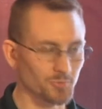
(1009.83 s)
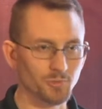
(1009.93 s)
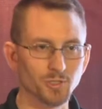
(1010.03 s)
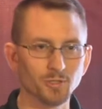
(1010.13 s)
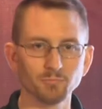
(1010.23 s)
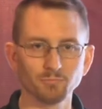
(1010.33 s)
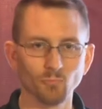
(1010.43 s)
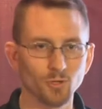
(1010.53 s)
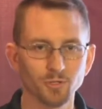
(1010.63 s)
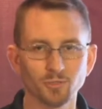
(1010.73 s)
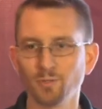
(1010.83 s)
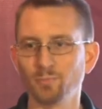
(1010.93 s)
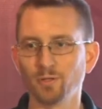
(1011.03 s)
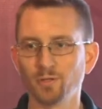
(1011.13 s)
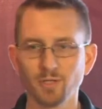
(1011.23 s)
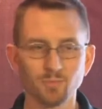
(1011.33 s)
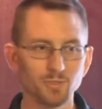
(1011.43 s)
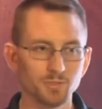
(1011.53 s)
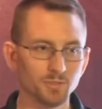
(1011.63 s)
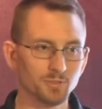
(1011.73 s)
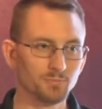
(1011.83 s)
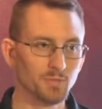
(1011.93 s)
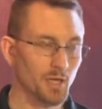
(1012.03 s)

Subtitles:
where one of your Impala daemons is.